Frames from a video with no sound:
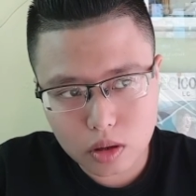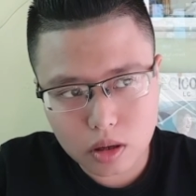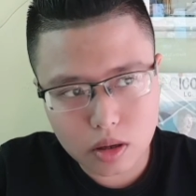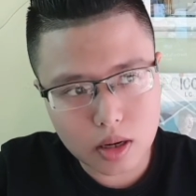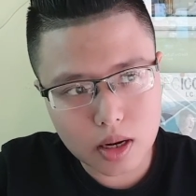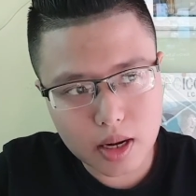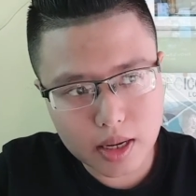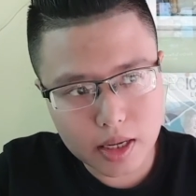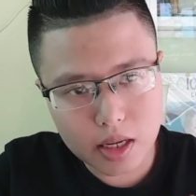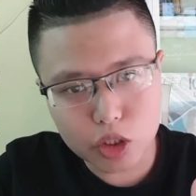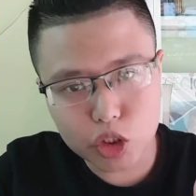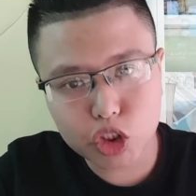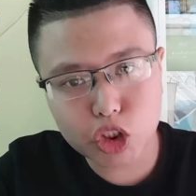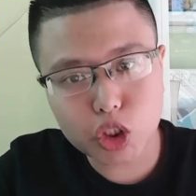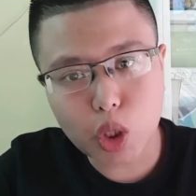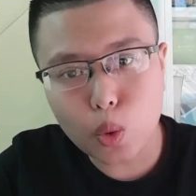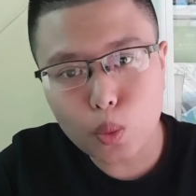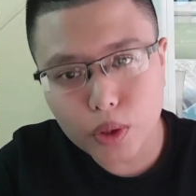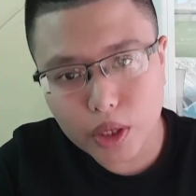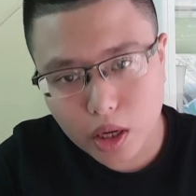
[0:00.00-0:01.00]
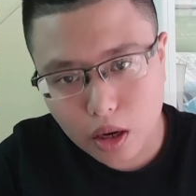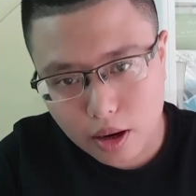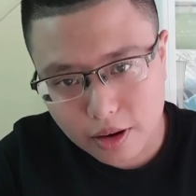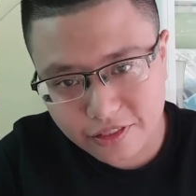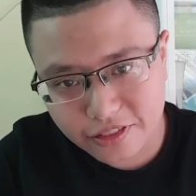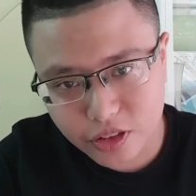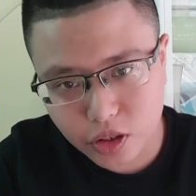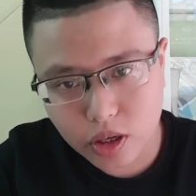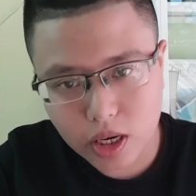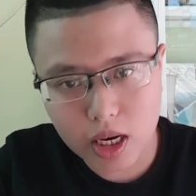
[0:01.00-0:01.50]
like showing
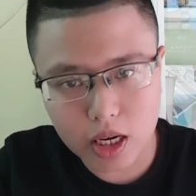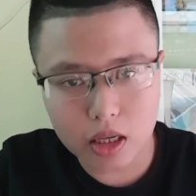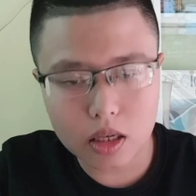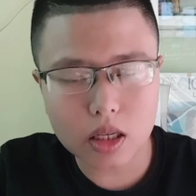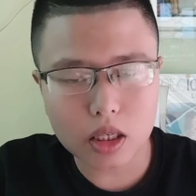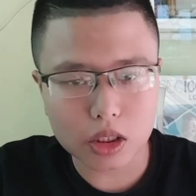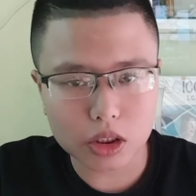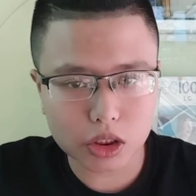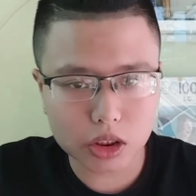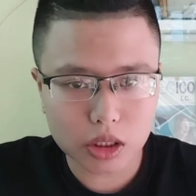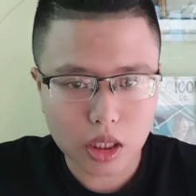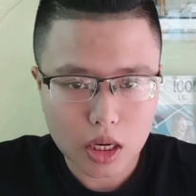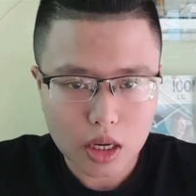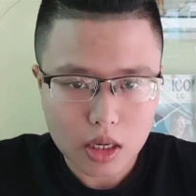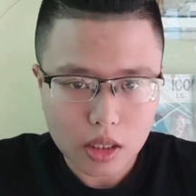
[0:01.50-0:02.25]
off your English.